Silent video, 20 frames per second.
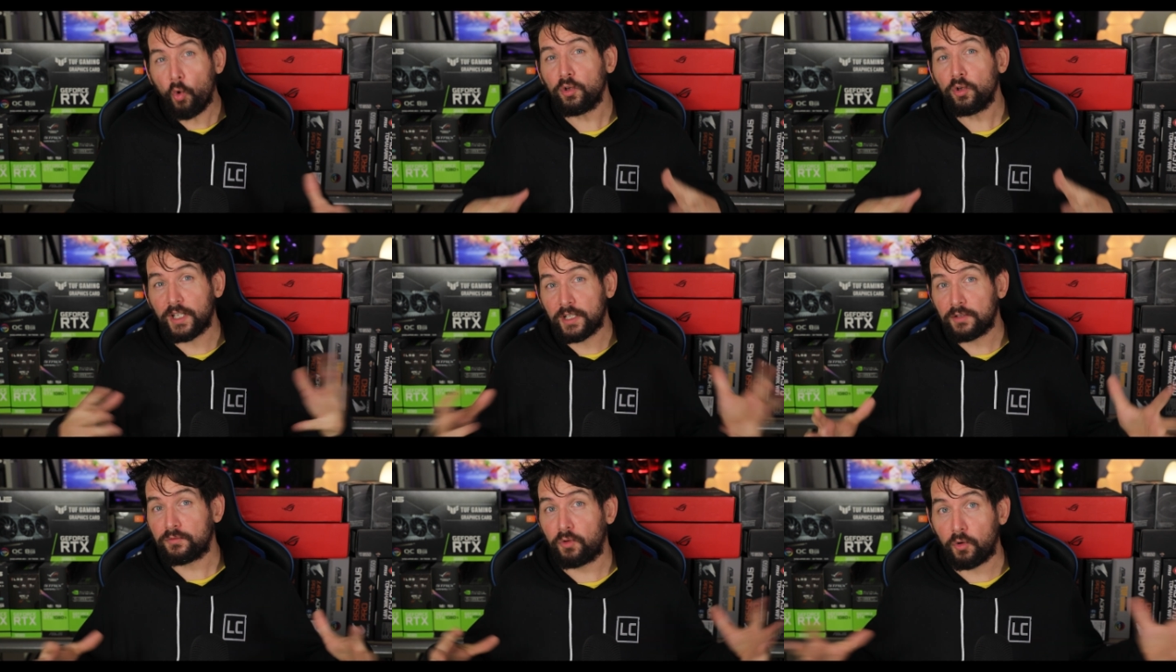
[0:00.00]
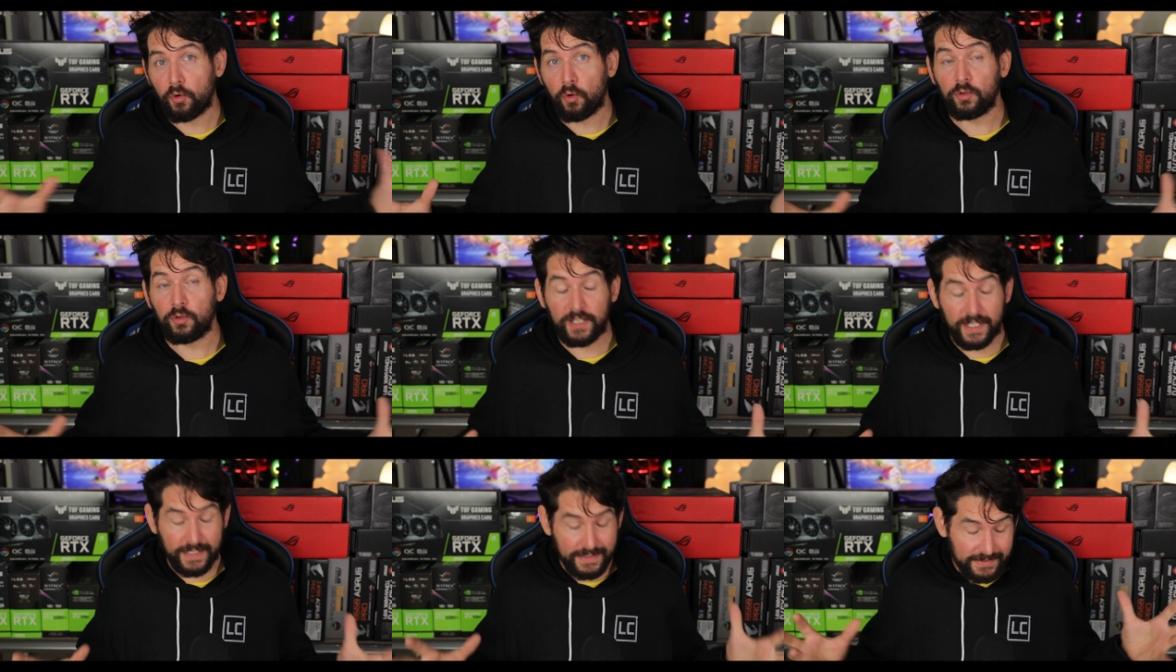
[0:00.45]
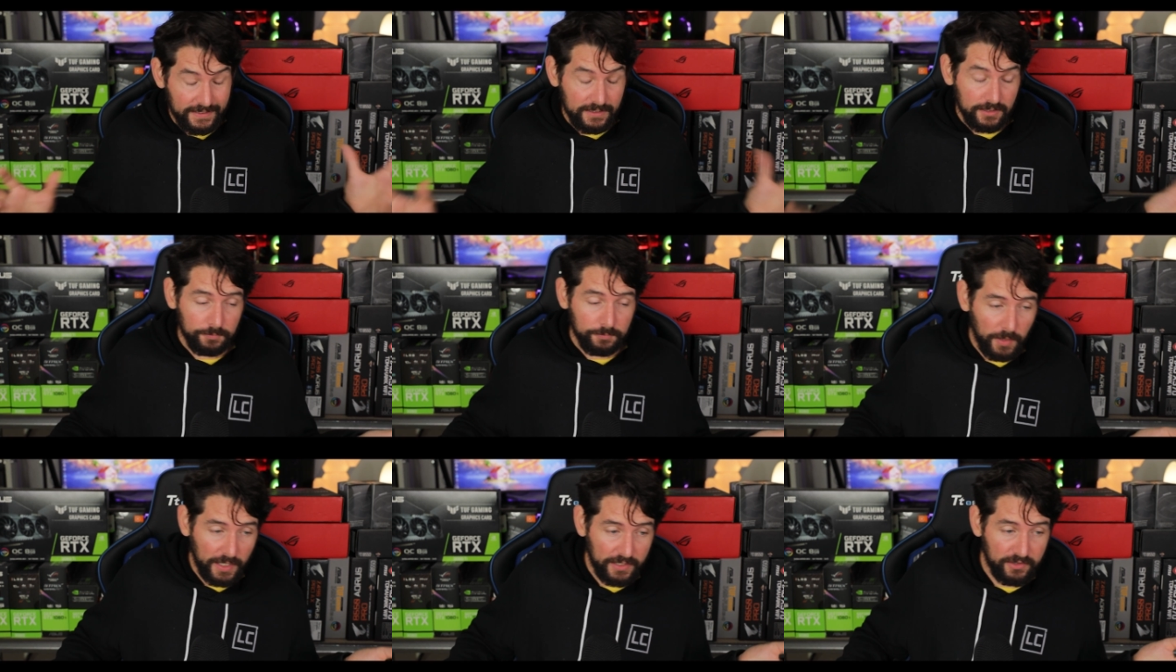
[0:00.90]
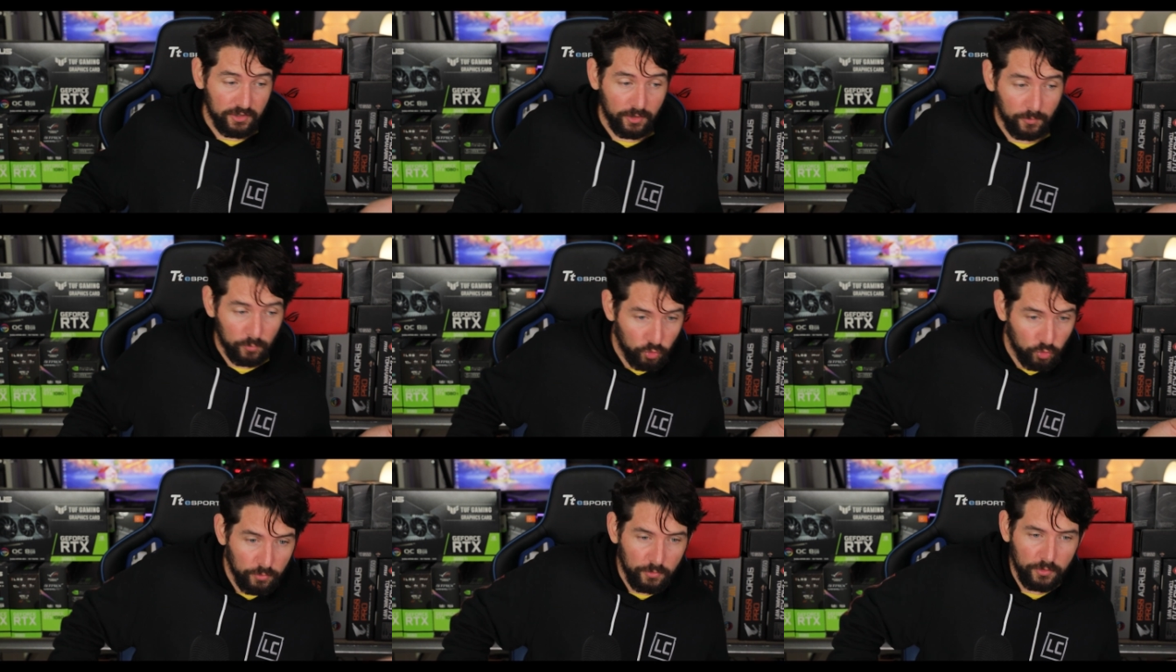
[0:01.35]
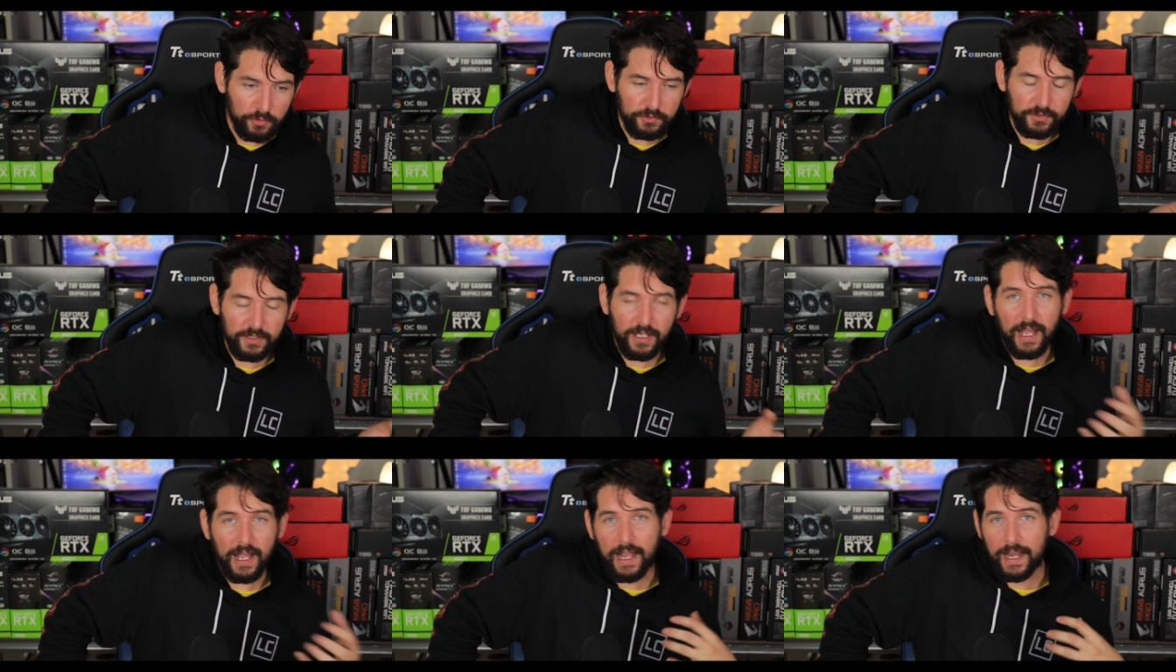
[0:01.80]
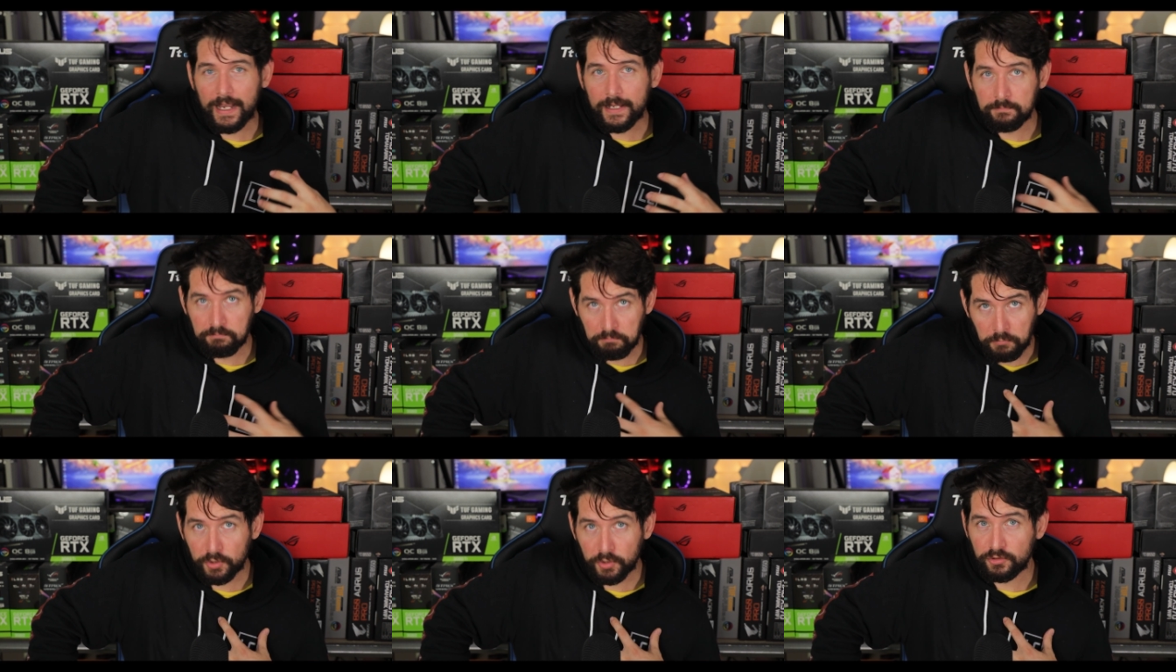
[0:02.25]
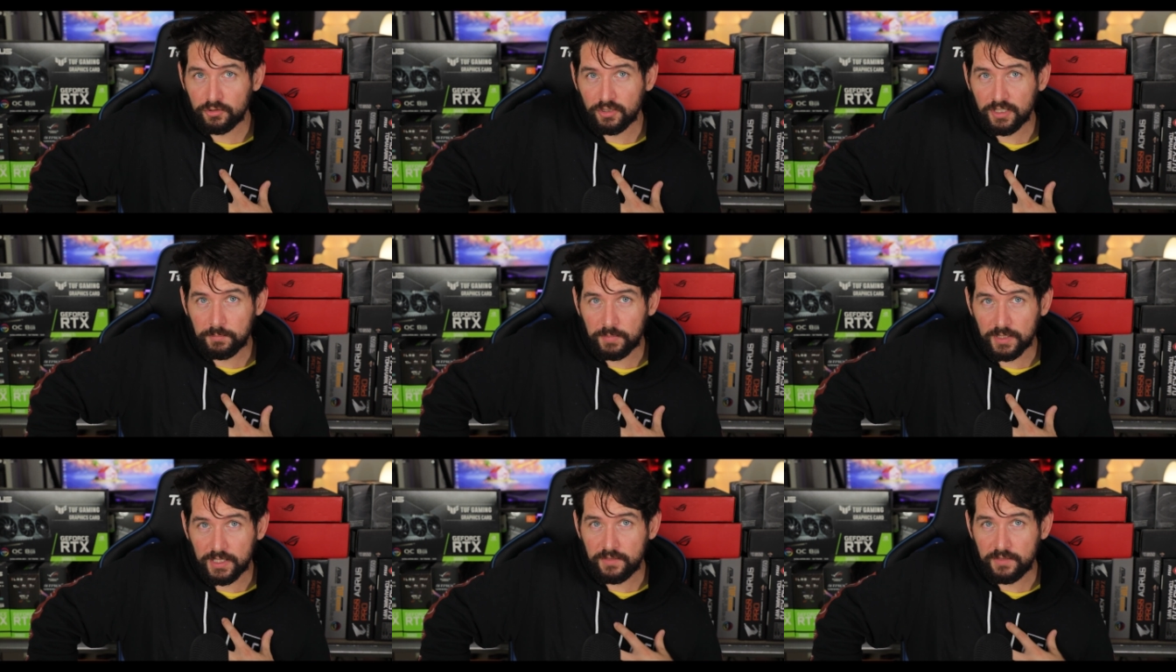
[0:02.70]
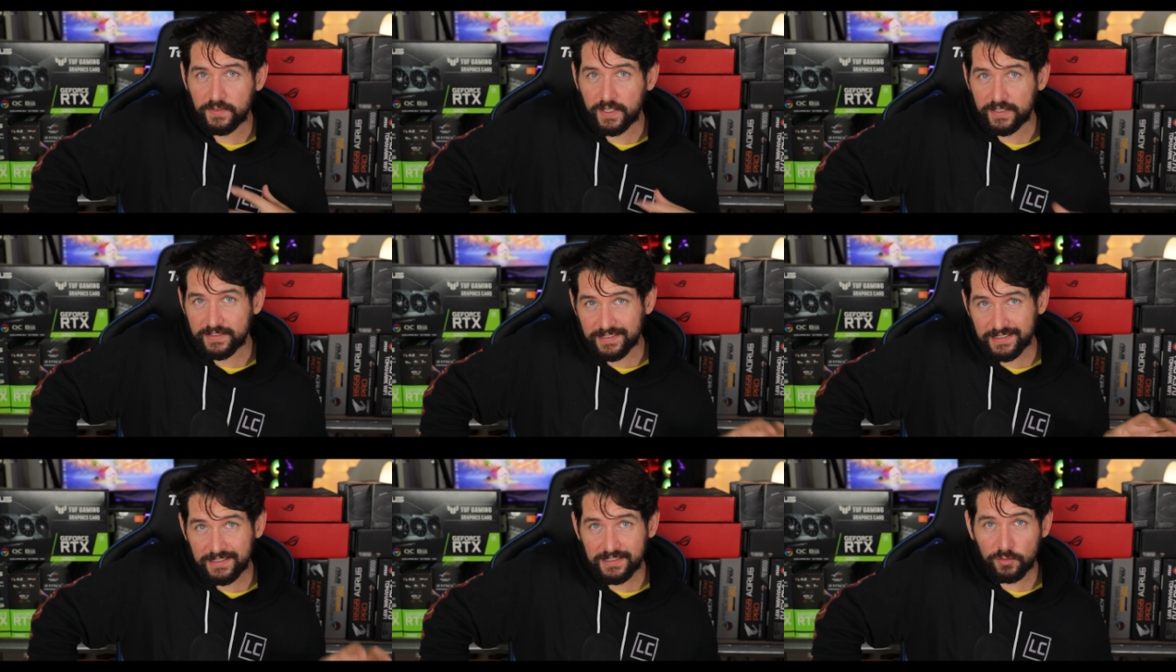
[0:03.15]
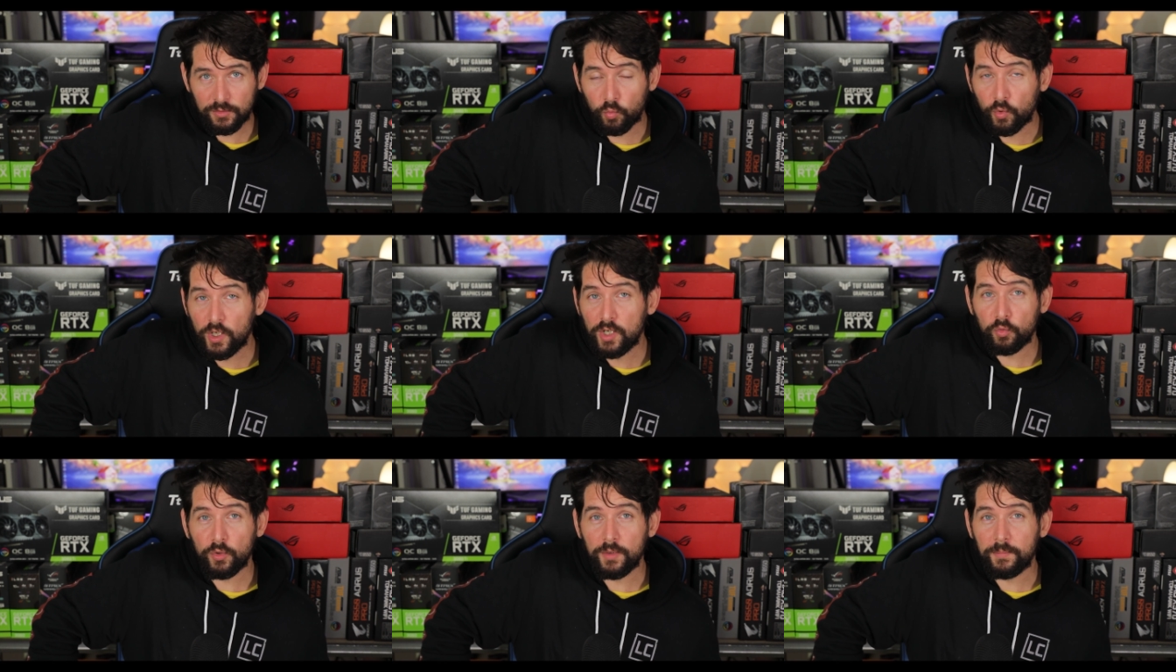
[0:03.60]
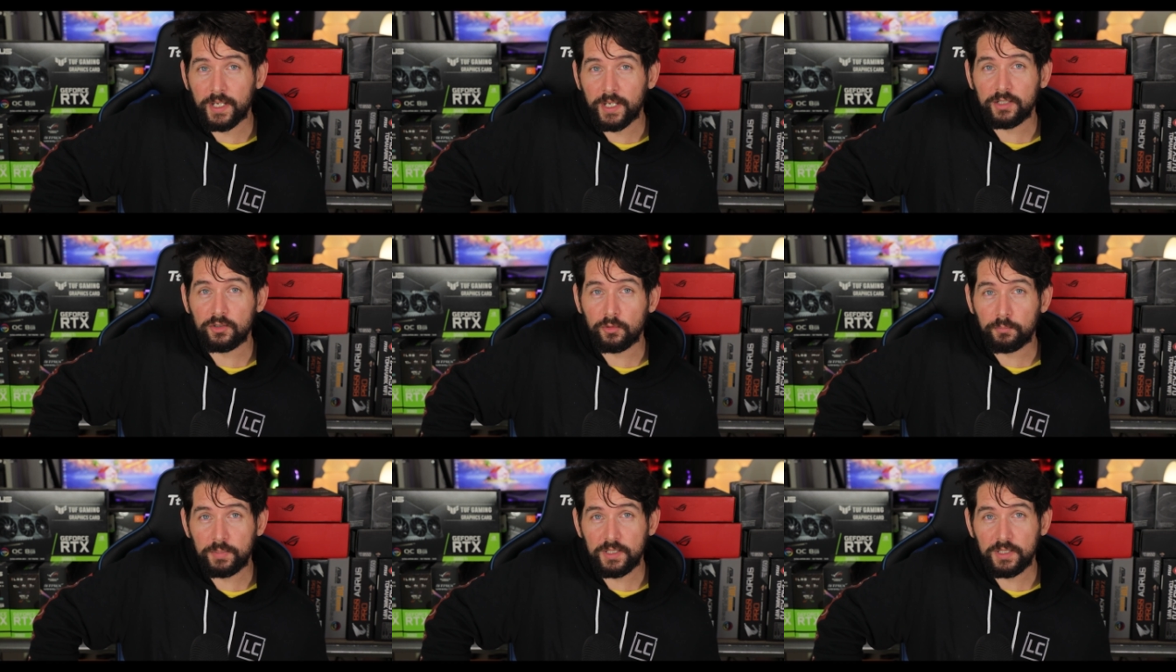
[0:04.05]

All and for all, and despite some rumors, I personally believe that this will remain a